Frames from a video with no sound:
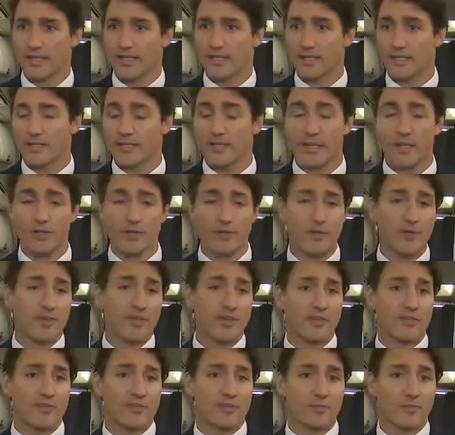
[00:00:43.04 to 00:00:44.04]
In
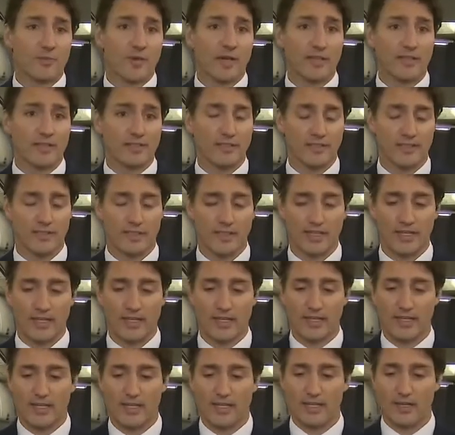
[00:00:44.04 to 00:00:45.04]
2001,
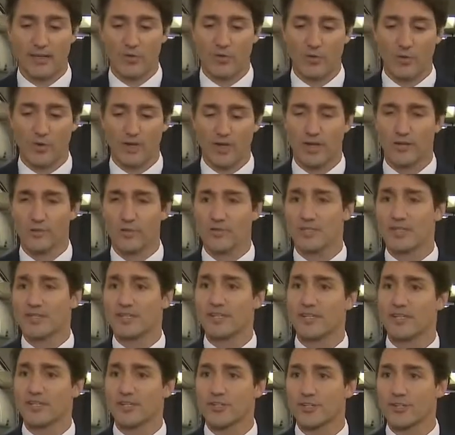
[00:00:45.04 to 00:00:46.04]
when I was a
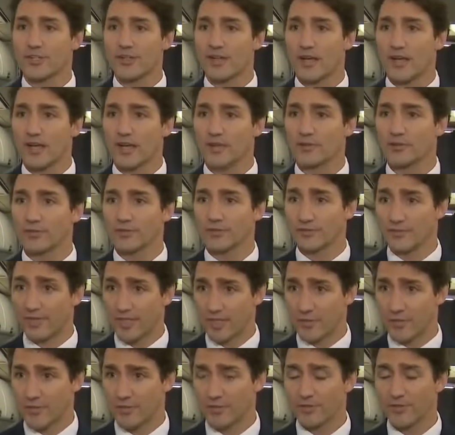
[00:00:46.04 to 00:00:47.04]
teacher out in
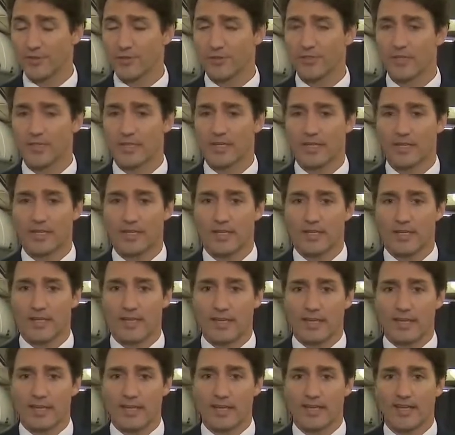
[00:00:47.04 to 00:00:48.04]
Vancouver,
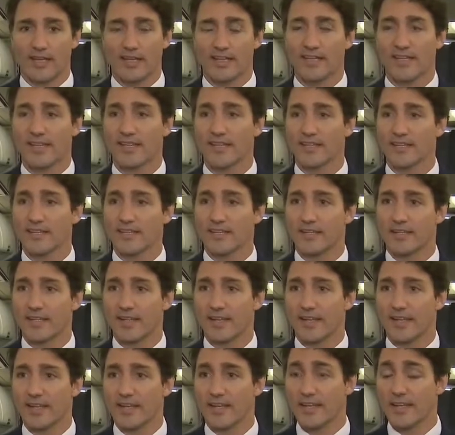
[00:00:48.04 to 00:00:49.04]
I attended
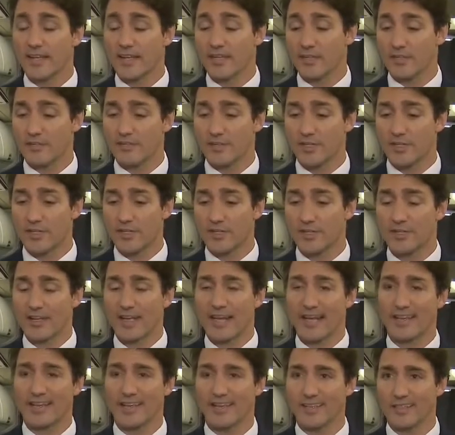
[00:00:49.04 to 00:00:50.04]
an end-of-year
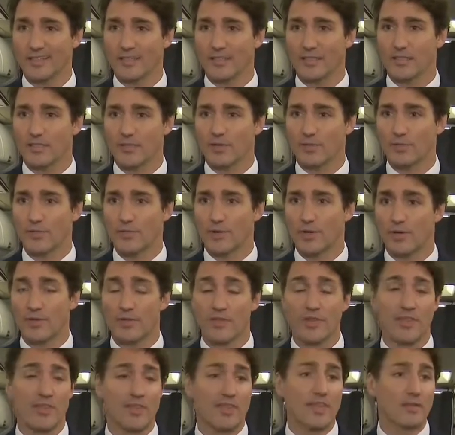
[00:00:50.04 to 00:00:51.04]
gala where
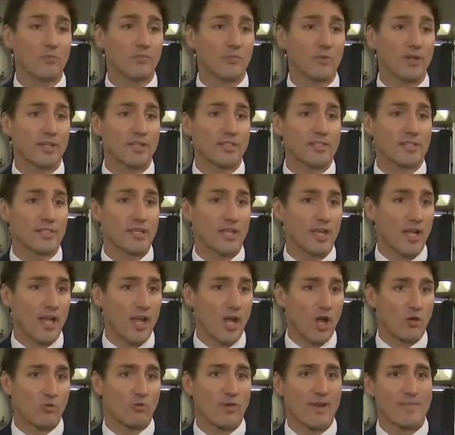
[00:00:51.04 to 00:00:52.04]
the theme was
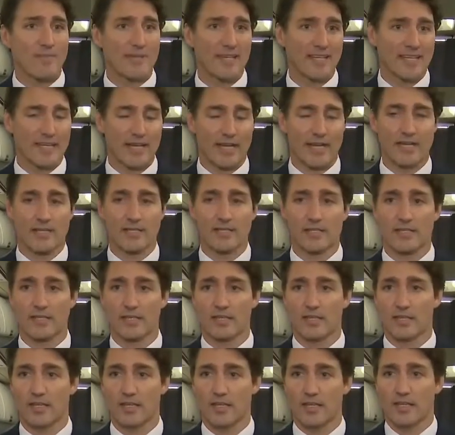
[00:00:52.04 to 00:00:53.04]
Arabian
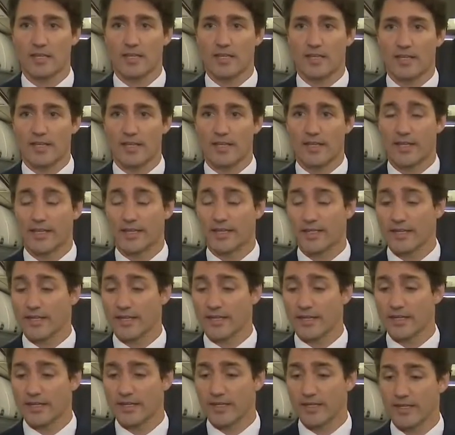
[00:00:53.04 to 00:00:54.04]
Nights. And
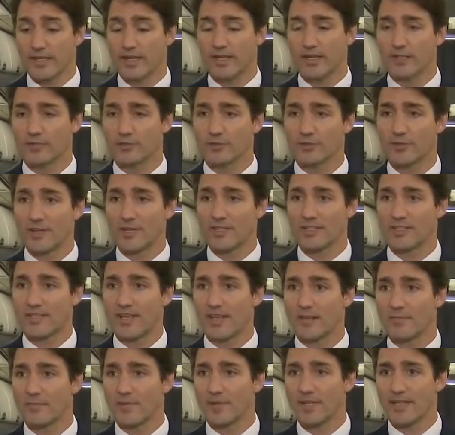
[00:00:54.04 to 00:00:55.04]
I
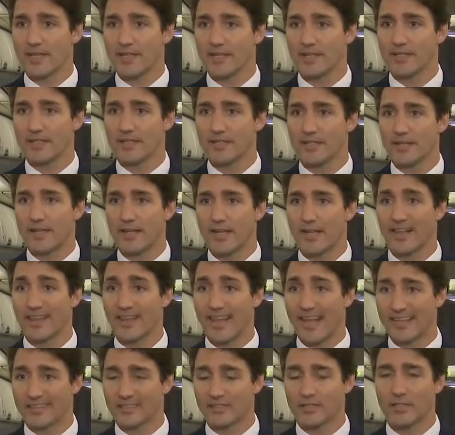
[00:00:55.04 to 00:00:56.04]
dressed up in an
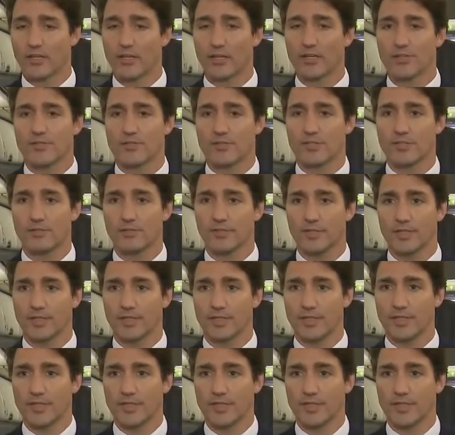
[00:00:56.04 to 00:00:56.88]
Aladdin costume